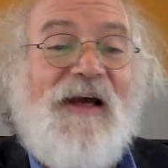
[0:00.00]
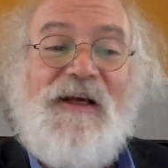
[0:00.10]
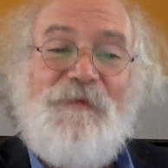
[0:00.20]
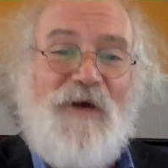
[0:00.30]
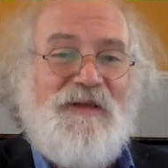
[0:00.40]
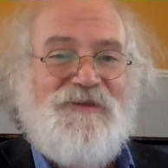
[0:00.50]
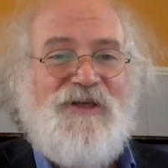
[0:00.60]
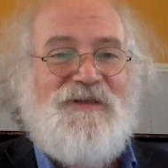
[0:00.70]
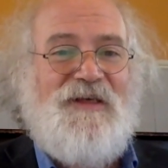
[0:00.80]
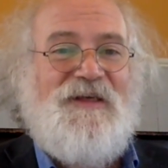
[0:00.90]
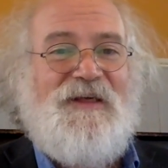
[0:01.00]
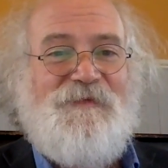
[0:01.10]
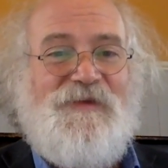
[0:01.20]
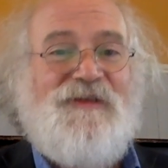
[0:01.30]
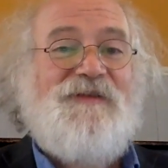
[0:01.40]
and I apologize I
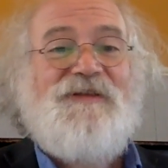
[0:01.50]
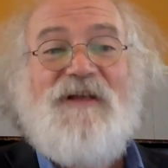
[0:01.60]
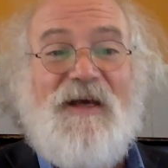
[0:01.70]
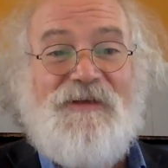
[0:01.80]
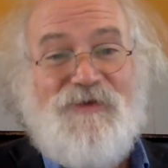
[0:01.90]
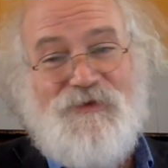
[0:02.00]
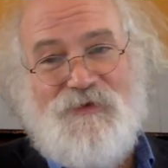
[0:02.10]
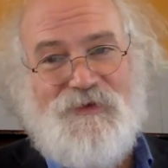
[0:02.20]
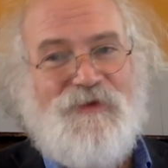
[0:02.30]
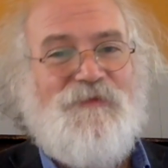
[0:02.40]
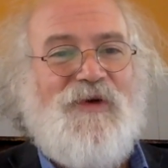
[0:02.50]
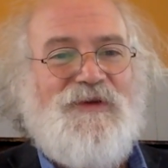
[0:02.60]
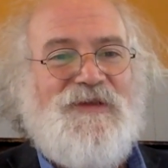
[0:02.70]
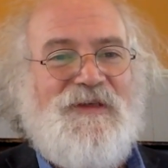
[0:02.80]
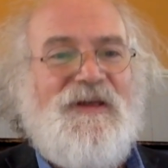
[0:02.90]
can't be there tonight to do this in
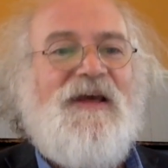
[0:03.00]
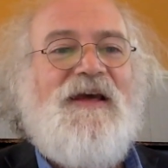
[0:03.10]
person.